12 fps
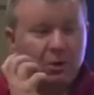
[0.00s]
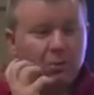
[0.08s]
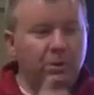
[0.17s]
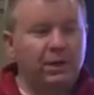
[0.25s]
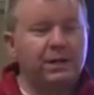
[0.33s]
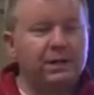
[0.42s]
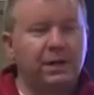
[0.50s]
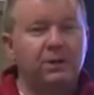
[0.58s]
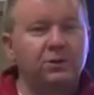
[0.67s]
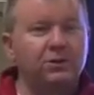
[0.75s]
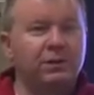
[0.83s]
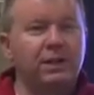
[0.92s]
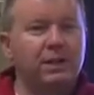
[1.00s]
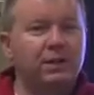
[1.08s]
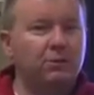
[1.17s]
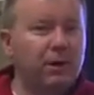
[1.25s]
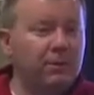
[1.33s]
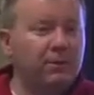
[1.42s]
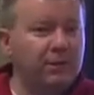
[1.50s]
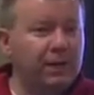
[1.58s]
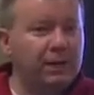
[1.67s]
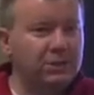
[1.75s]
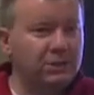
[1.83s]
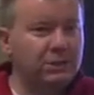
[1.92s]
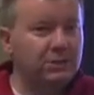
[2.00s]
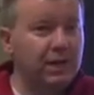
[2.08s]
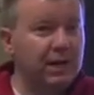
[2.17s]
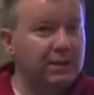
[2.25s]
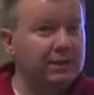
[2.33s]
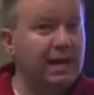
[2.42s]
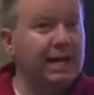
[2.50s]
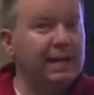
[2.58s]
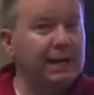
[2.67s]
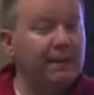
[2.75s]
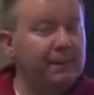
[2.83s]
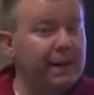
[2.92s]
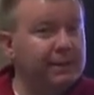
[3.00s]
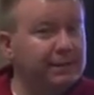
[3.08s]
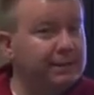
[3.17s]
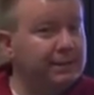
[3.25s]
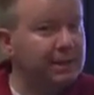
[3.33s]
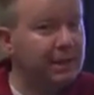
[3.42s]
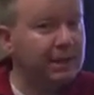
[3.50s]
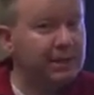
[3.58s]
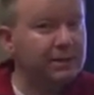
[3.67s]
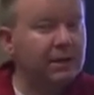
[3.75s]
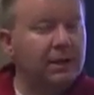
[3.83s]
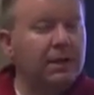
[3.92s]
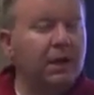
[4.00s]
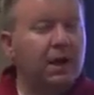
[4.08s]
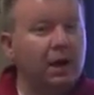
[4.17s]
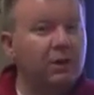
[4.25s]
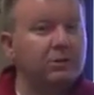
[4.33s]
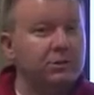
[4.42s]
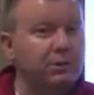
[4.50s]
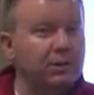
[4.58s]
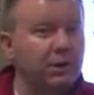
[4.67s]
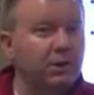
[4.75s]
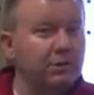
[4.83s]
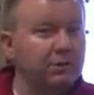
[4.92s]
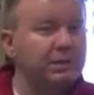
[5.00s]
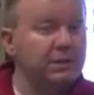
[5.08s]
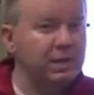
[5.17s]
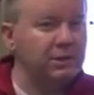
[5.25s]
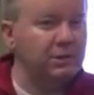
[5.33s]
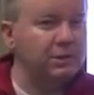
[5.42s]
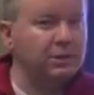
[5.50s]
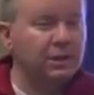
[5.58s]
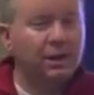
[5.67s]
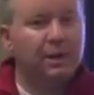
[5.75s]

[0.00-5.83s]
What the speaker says: We need to understand the ramifications of that because that can impact the design, also in the early stages.